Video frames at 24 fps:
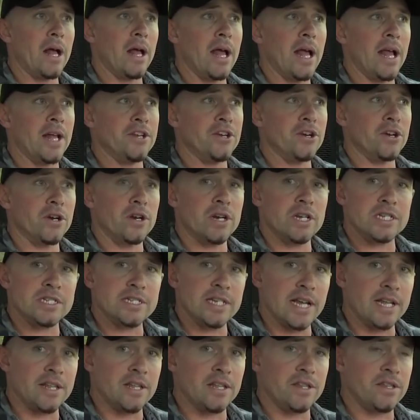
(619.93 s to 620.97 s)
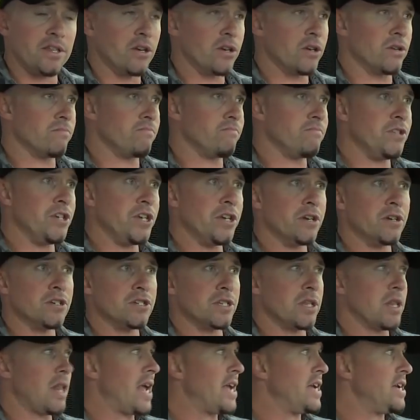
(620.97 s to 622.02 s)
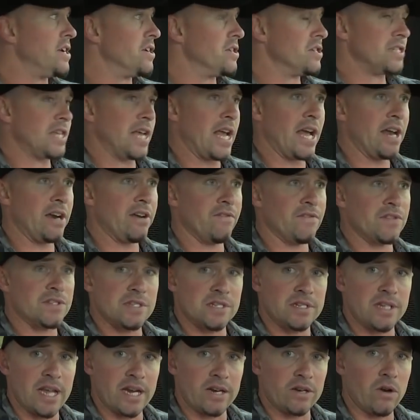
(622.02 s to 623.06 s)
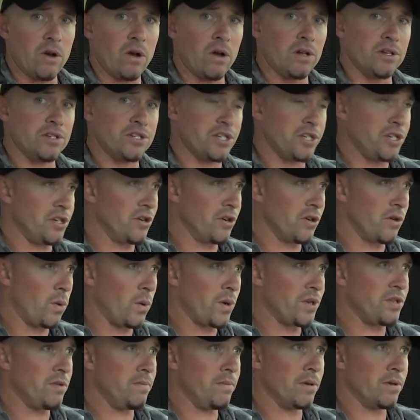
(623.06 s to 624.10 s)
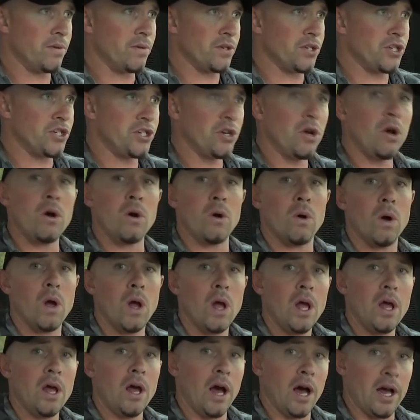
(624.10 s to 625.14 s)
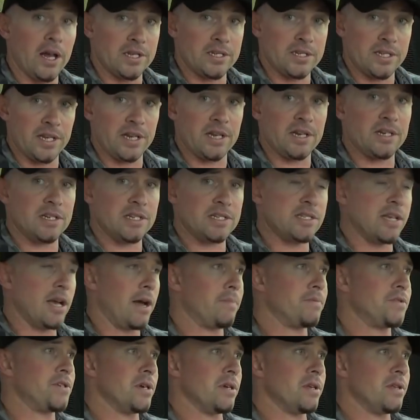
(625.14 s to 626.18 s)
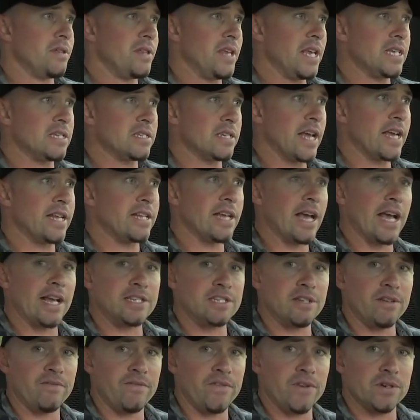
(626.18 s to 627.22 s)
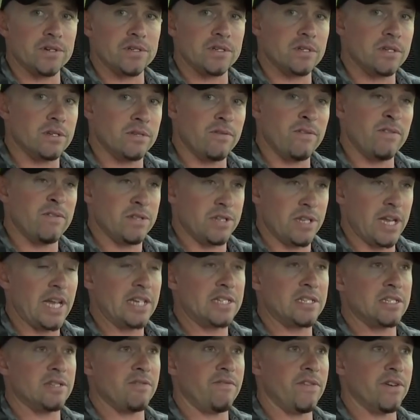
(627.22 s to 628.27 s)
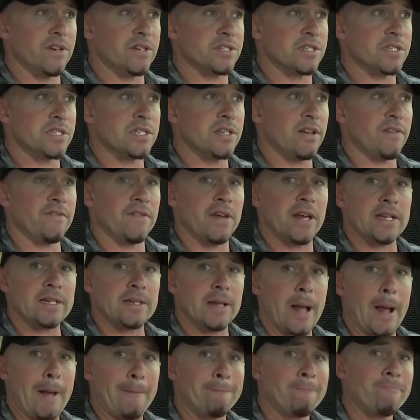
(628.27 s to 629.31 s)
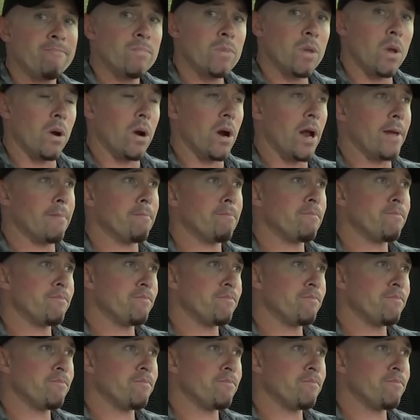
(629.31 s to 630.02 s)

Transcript: and you're going to say that they're light years ahead of us in technology, you're going to be able to show us in a deception, things like Dyson spheres and stuff like that, all right?